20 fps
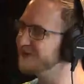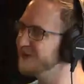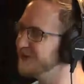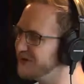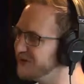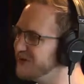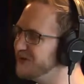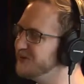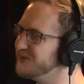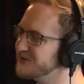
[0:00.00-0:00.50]
the
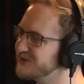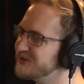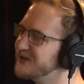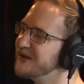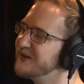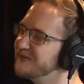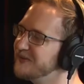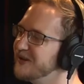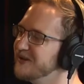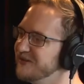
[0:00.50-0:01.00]
new
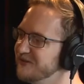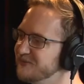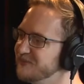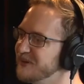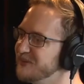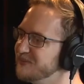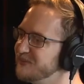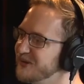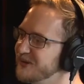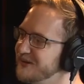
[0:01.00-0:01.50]
stuff that you've
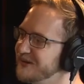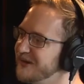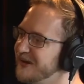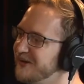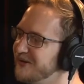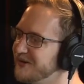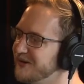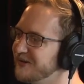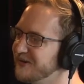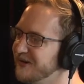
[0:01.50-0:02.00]
been putting
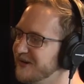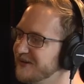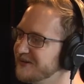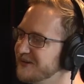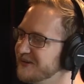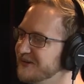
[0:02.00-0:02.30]
out here lately. Well,